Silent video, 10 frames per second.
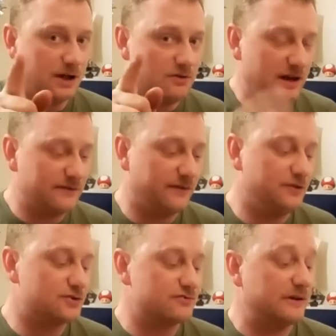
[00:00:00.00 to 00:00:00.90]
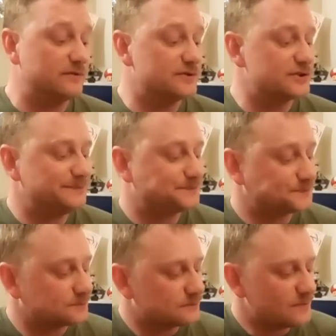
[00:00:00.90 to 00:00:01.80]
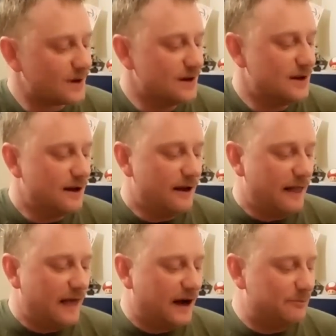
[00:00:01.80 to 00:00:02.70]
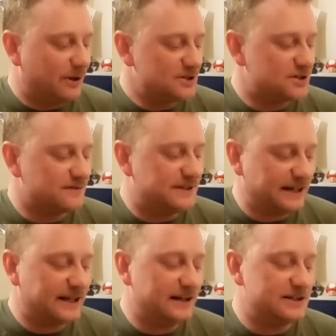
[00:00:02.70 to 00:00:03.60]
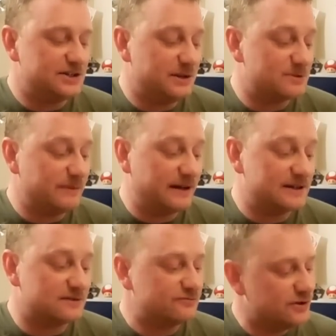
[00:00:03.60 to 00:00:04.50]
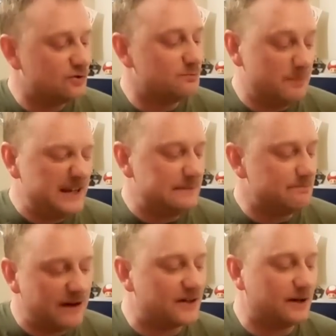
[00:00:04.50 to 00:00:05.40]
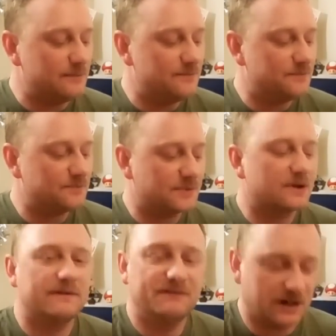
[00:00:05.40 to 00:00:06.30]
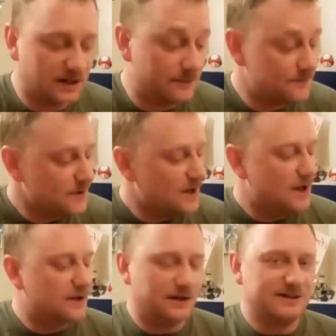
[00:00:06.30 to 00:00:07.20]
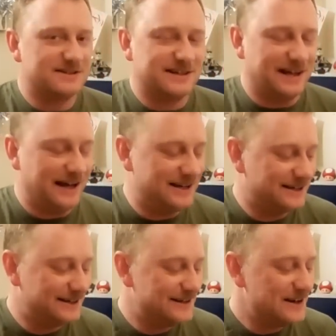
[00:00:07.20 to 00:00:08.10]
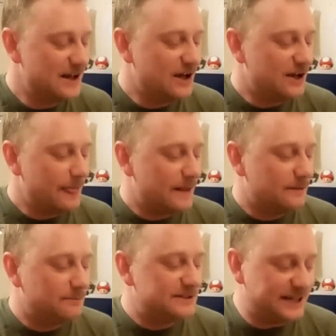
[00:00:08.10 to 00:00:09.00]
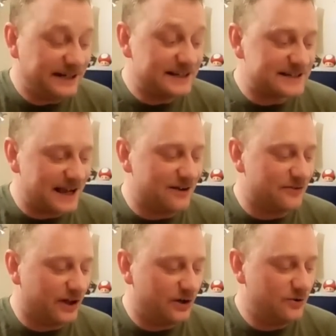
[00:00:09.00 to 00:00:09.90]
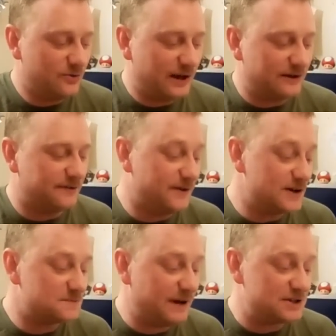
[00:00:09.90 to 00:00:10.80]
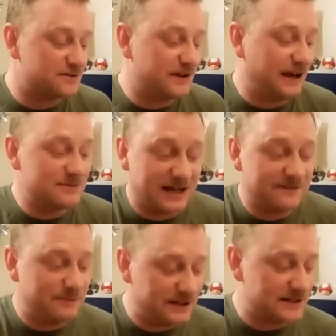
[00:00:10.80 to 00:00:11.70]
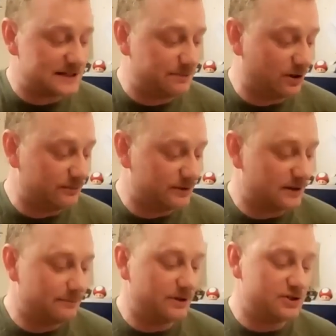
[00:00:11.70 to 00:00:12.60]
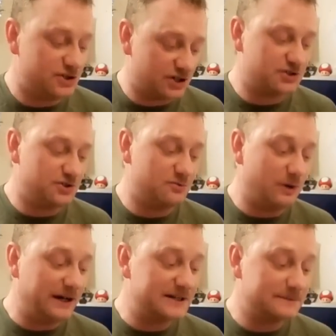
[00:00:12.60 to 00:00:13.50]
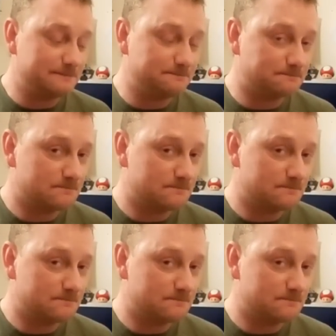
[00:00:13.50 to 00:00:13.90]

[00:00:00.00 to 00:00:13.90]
Note that for future reference. A bunch of dedicated chips make this a real mean mother. Fucker. No, it doesn't say that. Tinny sound though, and the first batch of games have been a disappointment. But just you wait.